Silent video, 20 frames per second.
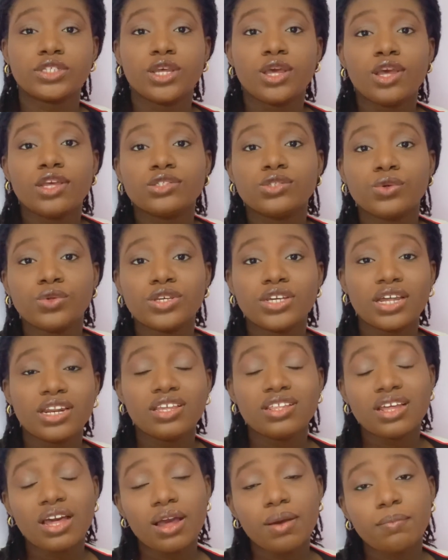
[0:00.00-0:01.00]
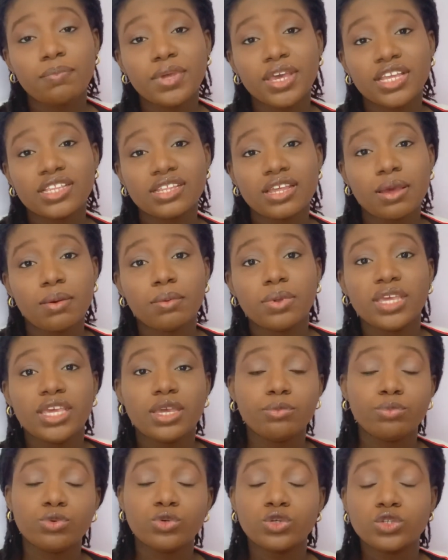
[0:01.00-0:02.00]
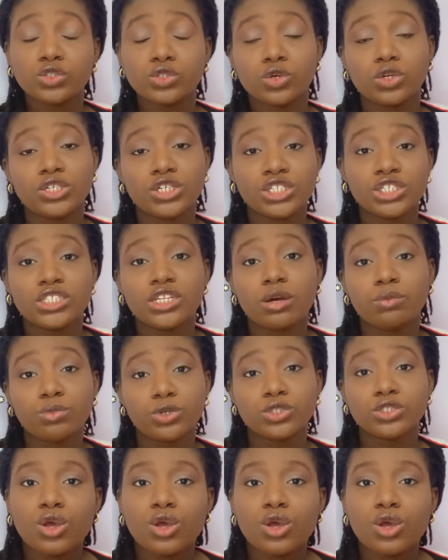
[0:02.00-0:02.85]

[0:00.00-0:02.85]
So you can either make them ebooks or digital books.